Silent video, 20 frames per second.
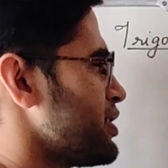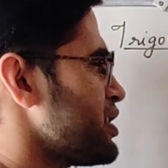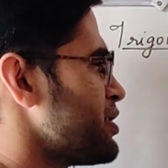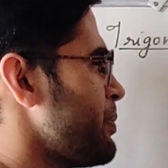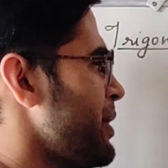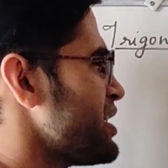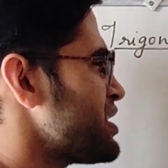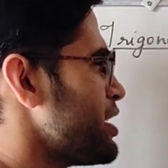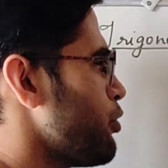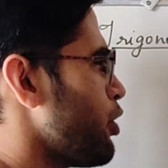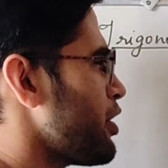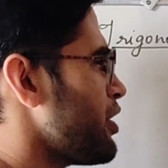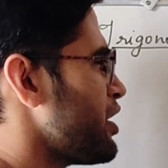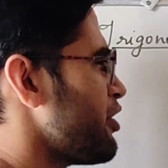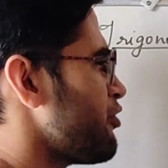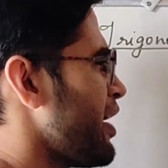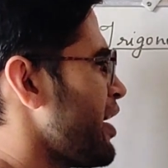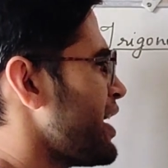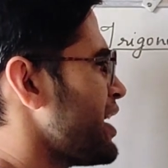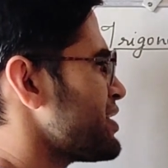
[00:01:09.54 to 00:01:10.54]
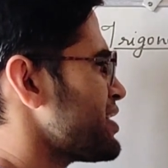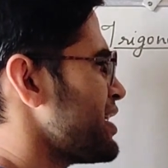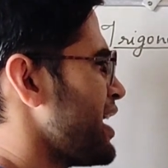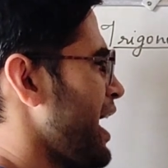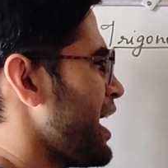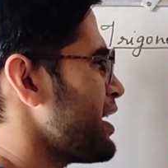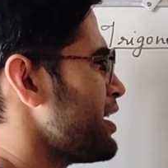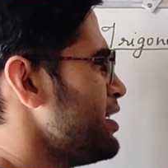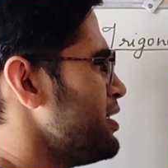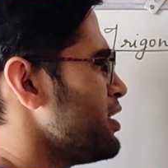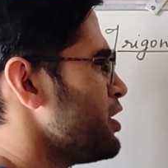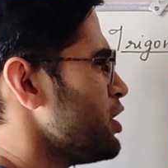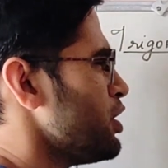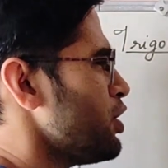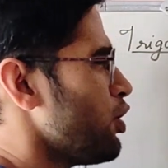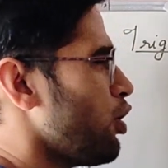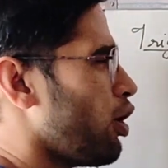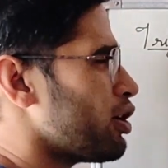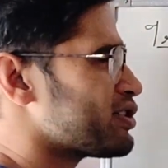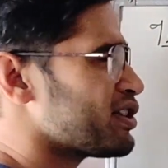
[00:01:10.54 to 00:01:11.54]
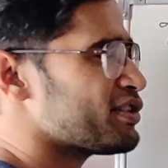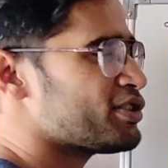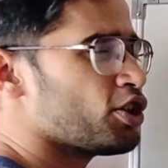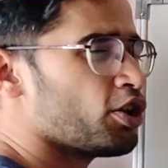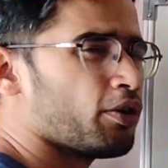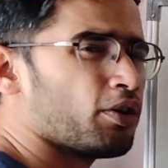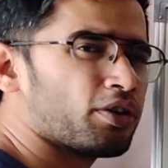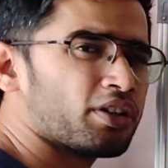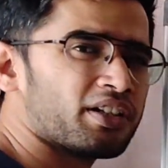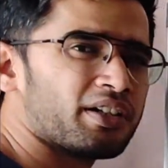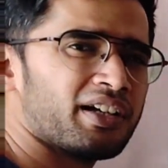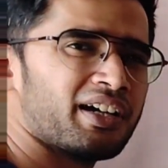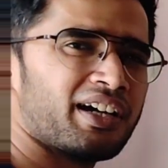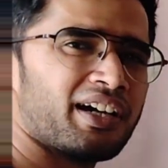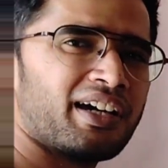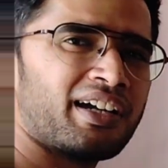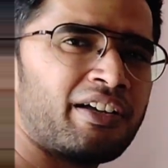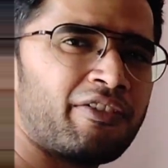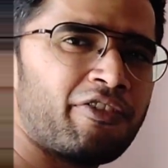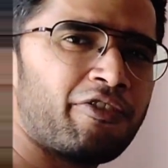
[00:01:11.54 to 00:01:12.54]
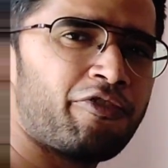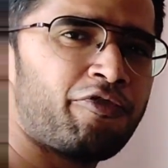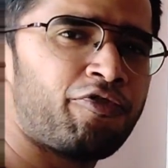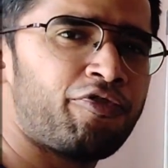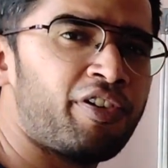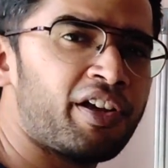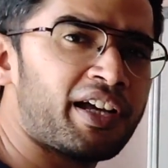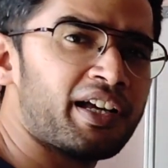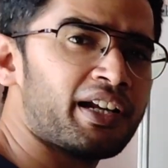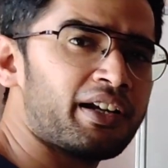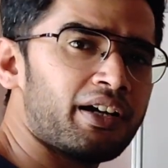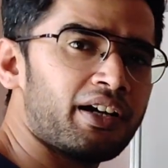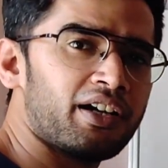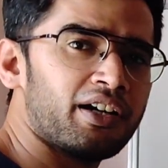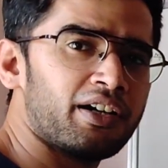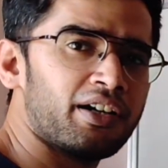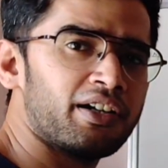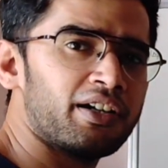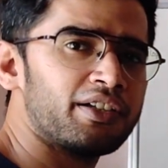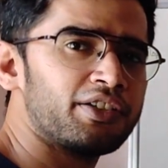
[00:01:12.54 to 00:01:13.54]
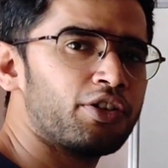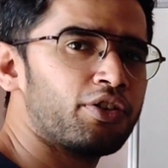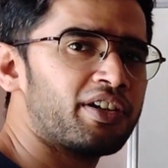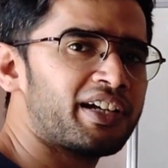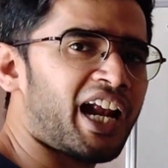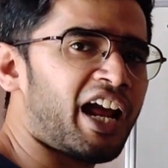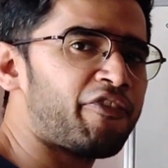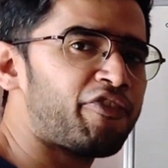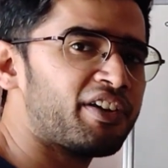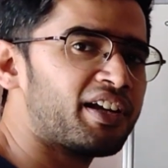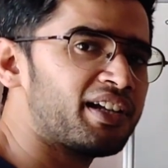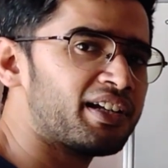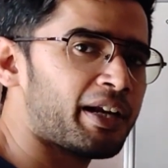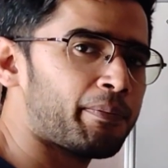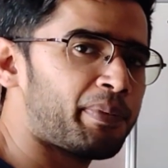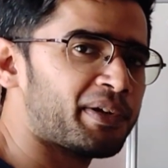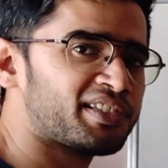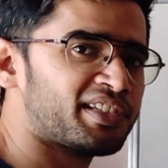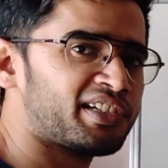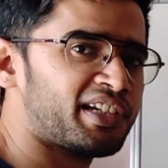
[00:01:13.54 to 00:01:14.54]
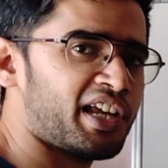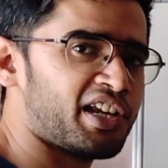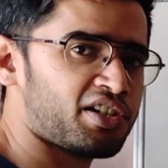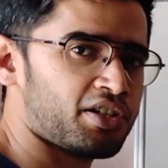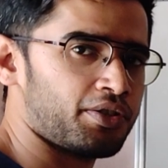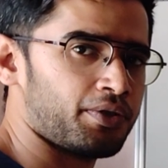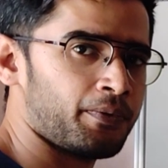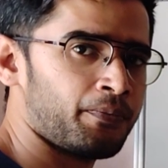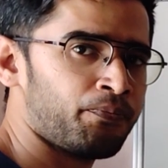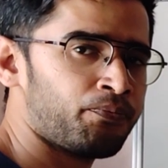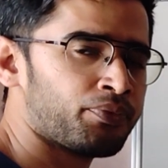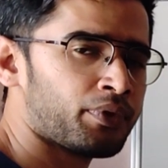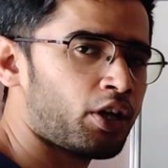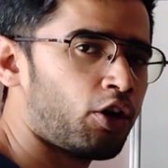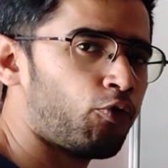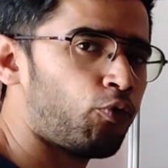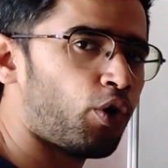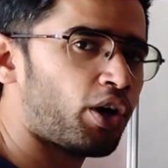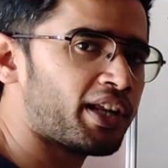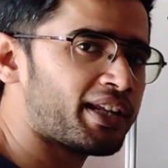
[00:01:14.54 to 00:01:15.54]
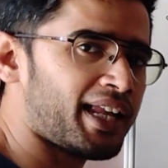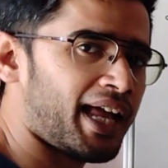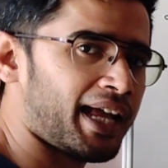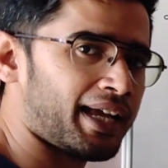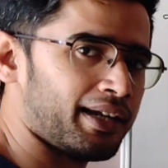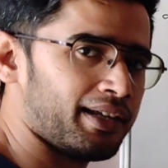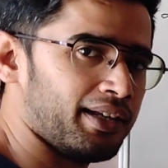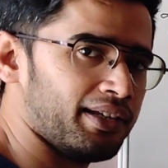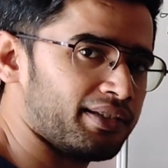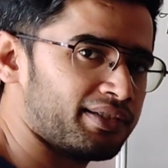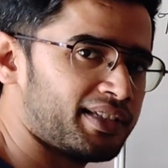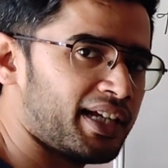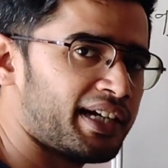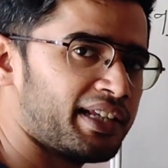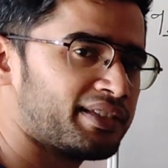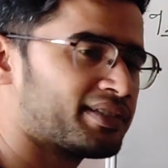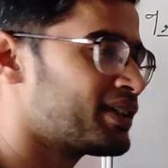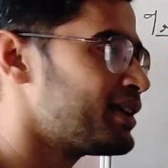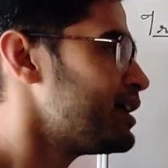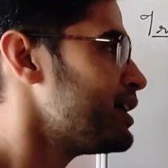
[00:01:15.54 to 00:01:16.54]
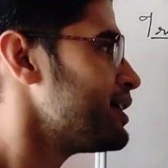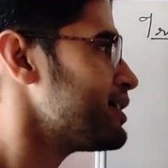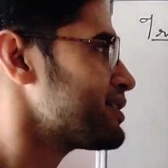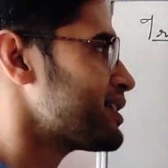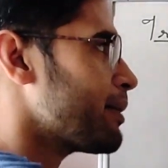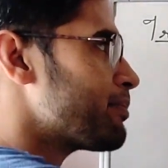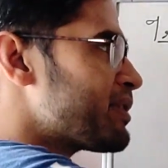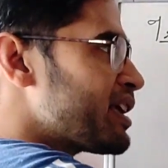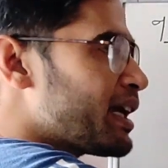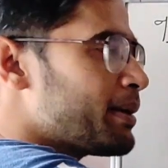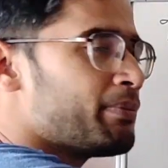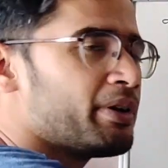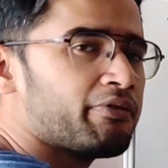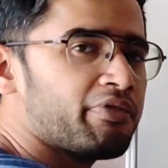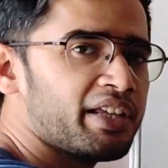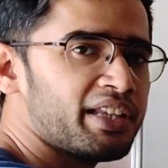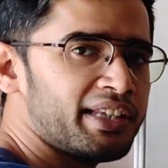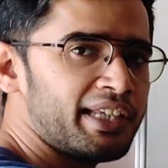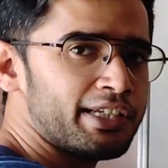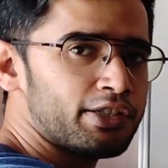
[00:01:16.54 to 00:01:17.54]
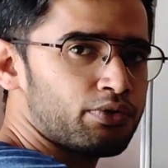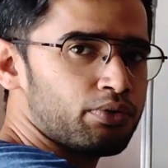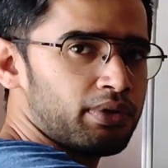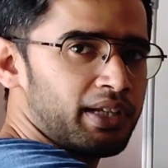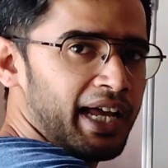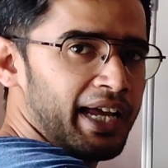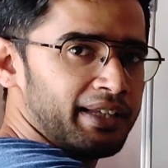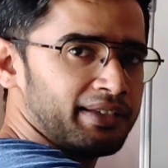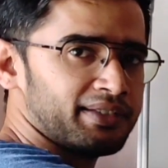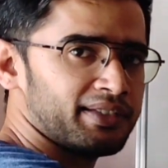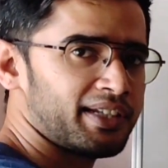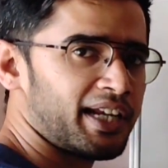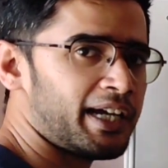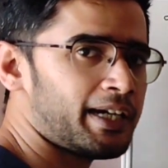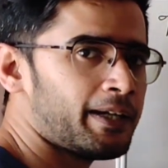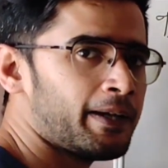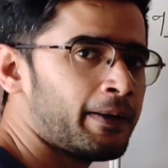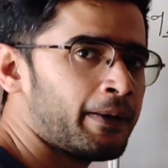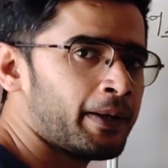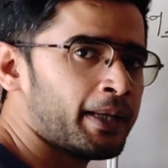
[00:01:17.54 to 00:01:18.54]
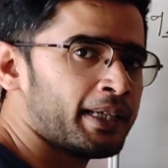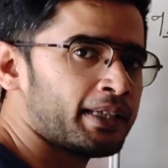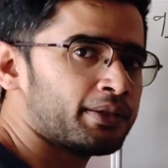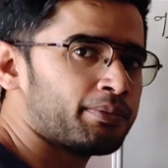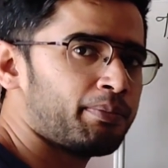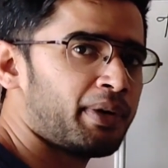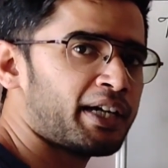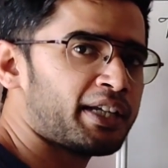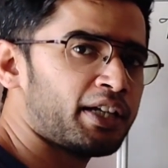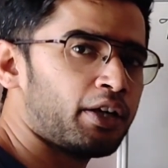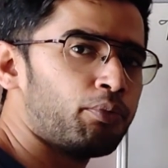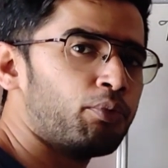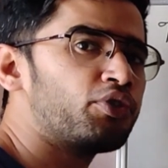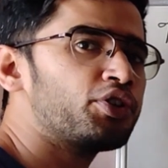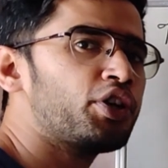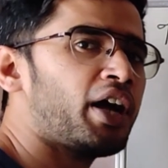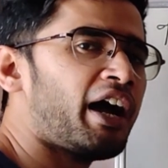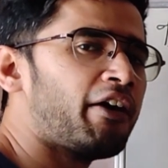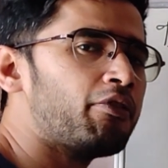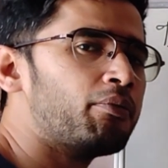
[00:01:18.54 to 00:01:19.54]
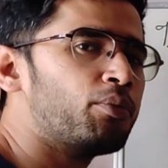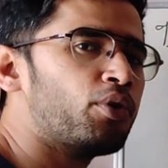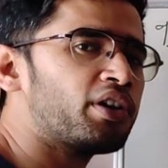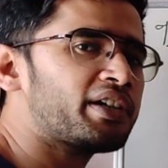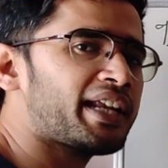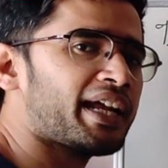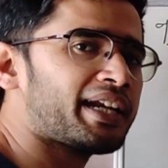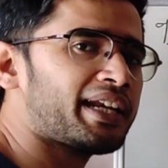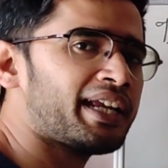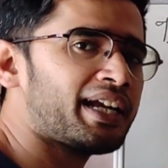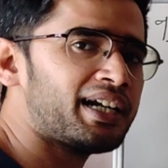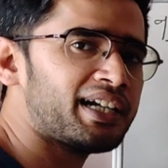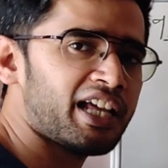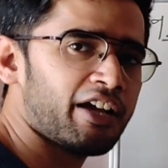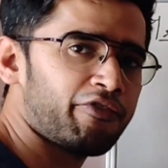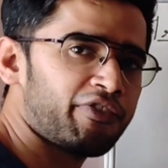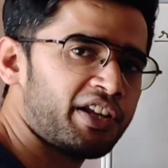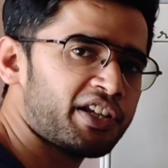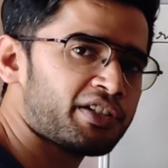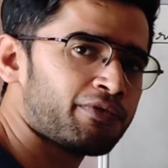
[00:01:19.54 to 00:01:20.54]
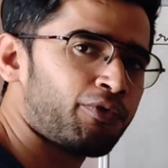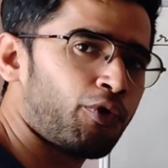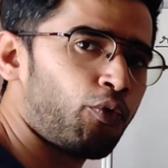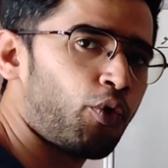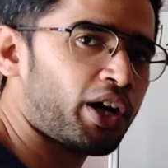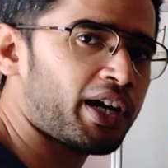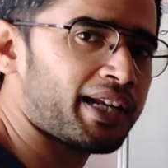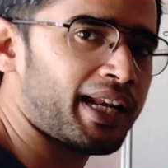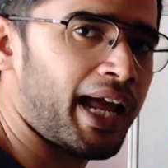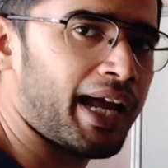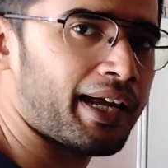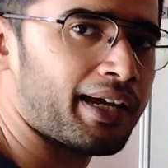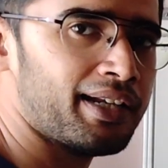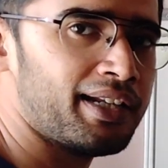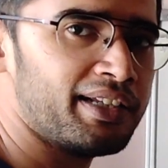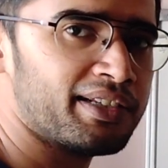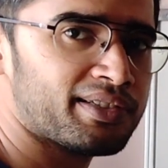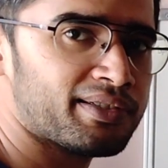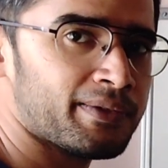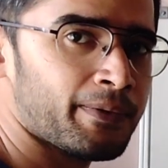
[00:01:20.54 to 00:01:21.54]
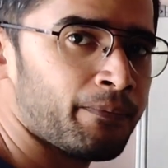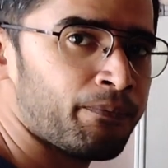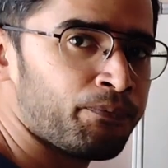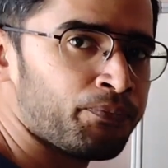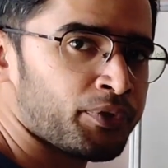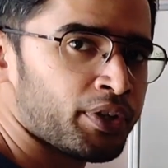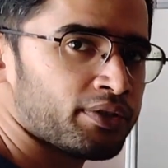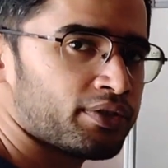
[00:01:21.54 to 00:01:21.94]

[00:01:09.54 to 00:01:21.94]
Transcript: So this is basically what you define as an angle, or this is your figure, your graphical representation of what an angle is. That is something in between these two lines, right? But you have a more technical definition for what an angle is.